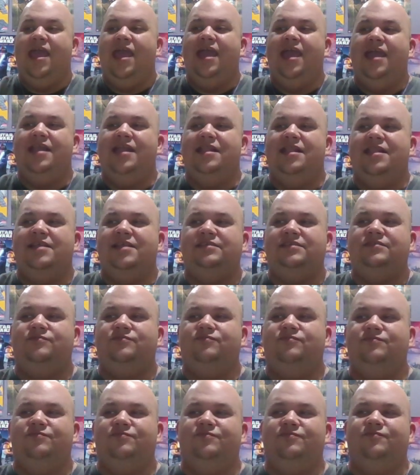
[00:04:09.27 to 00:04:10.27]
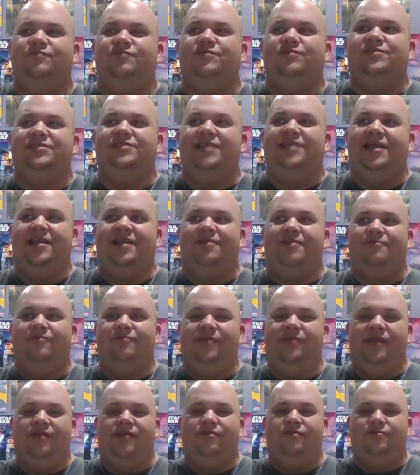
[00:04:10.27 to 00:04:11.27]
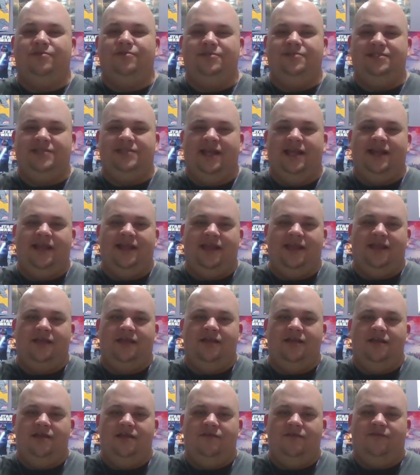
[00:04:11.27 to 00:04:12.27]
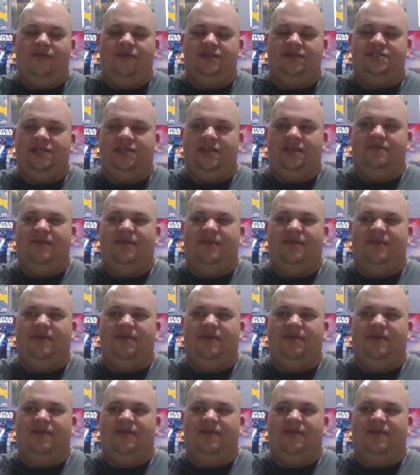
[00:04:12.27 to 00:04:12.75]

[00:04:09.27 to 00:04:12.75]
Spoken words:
and this was like a really cool setting for Chucky.